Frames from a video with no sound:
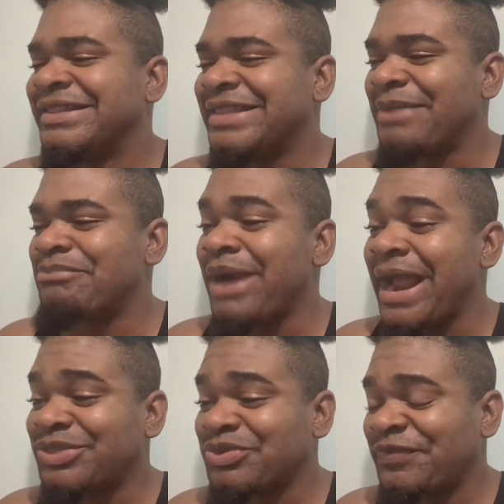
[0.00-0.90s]
That
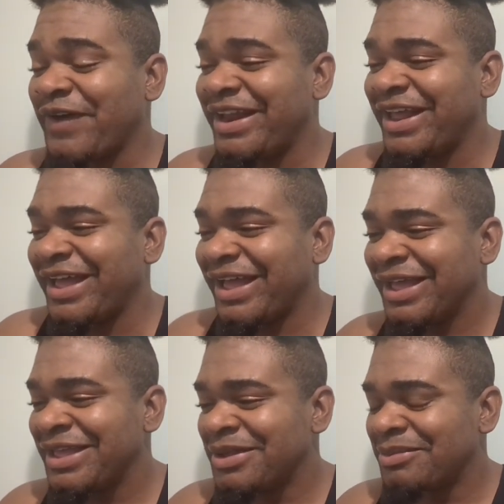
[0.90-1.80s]
bright fat, huh?
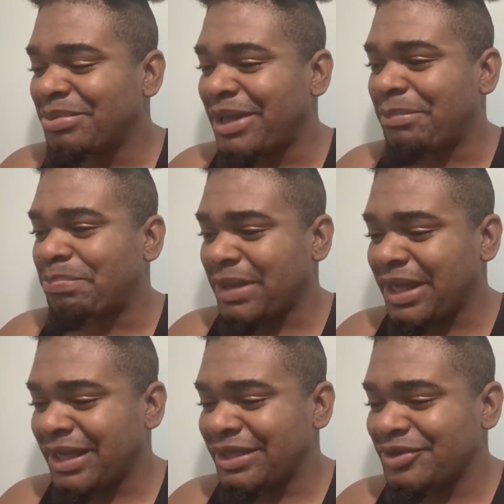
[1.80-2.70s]

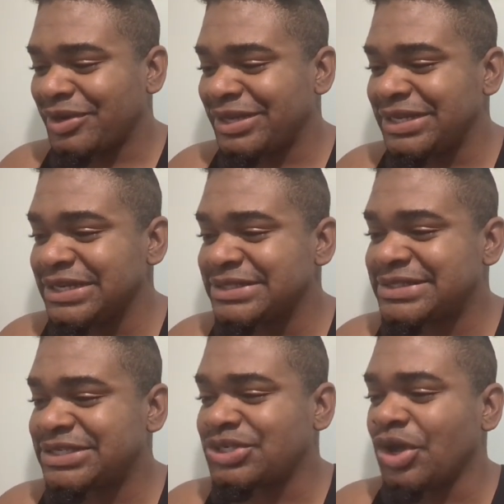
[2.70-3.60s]
Papa, your head
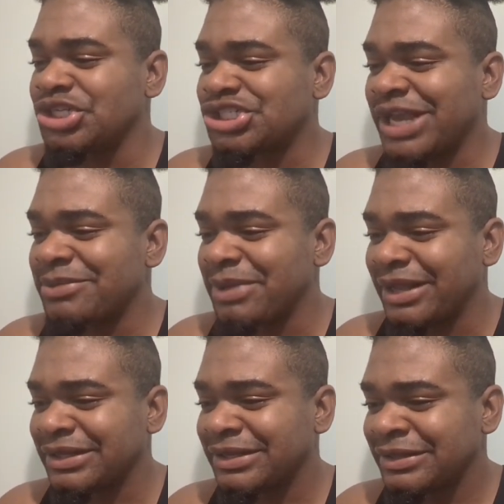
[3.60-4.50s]
is so check,
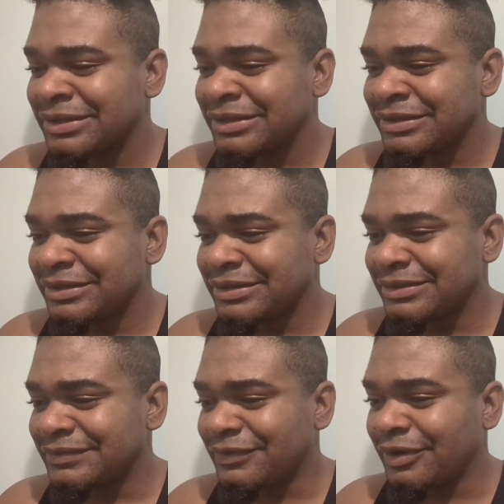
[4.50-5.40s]
man.
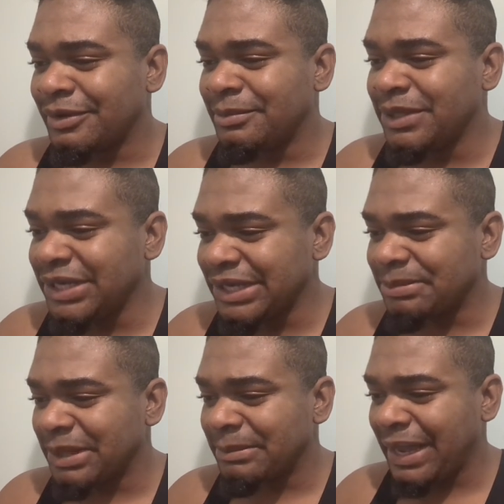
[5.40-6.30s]
Minute,
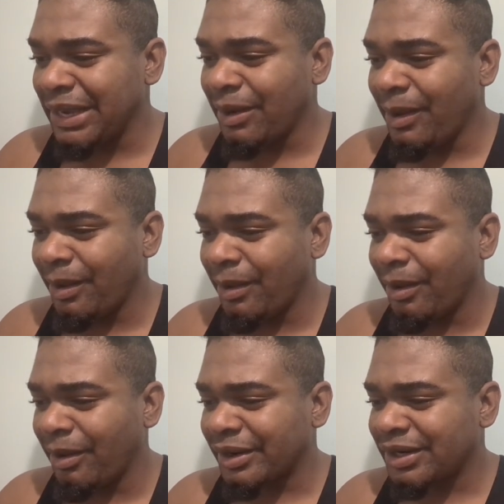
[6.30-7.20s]
man, my
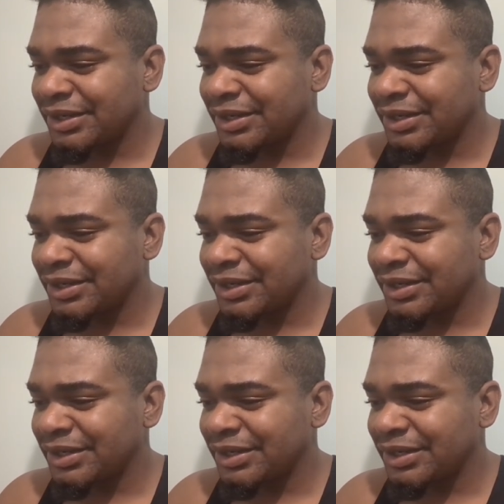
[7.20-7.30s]
lord!